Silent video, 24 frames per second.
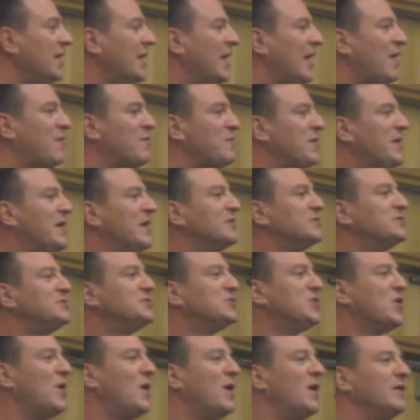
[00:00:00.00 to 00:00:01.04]
Everybody else is
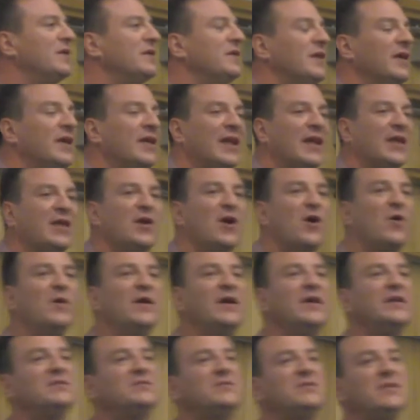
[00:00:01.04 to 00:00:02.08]
gone. And I go
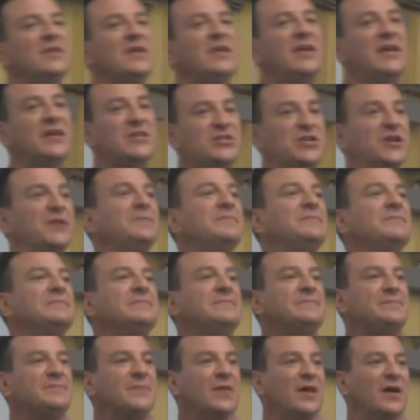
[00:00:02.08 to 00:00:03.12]
into the kitchen
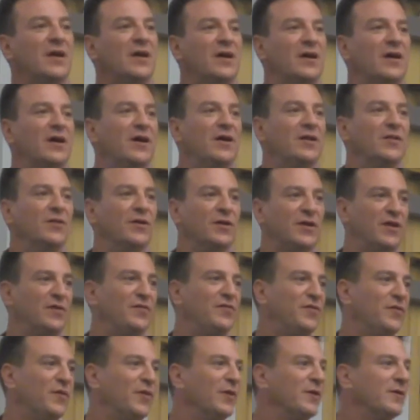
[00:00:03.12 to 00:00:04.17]
looking
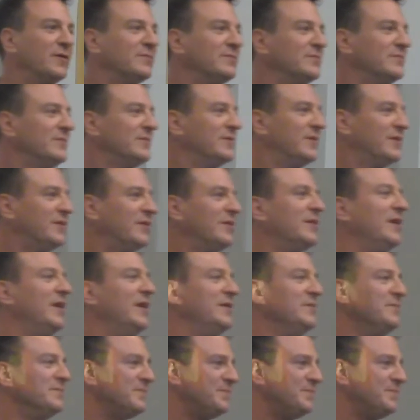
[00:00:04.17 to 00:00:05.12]
for a cookie.